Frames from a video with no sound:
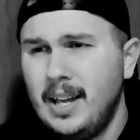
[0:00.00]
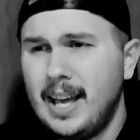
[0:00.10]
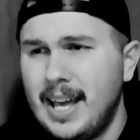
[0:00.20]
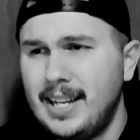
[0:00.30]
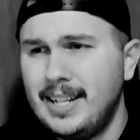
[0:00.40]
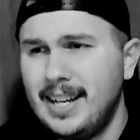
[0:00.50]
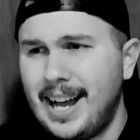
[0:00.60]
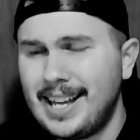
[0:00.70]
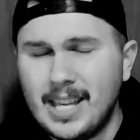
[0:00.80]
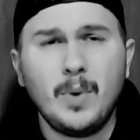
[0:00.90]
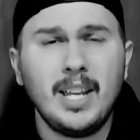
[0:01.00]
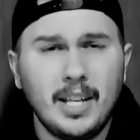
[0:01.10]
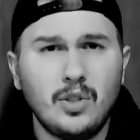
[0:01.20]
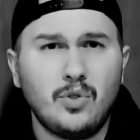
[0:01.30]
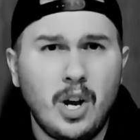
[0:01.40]
And I think we can
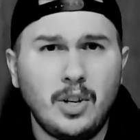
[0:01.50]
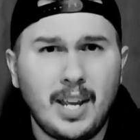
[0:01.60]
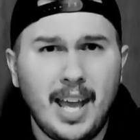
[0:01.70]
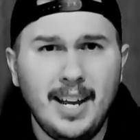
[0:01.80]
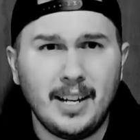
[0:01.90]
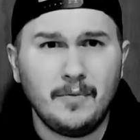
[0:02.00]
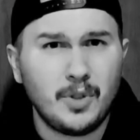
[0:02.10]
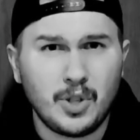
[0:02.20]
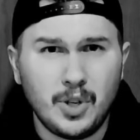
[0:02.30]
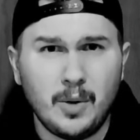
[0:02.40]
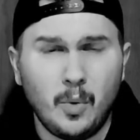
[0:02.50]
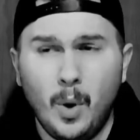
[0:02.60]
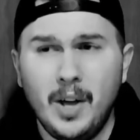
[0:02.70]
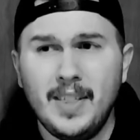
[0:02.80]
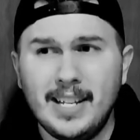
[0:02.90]
get a stronger candidate, for sure.
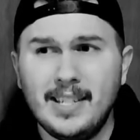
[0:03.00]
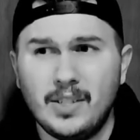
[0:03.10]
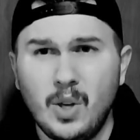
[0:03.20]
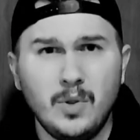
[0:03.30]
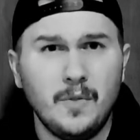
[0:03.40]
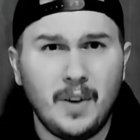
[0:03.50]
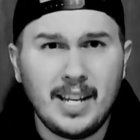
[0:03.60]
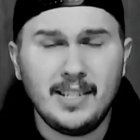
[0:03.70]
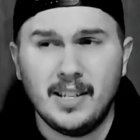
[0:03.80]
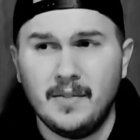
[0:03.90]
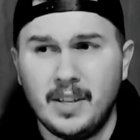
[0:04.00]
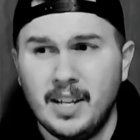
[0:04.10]
One that isn't so divisive. And,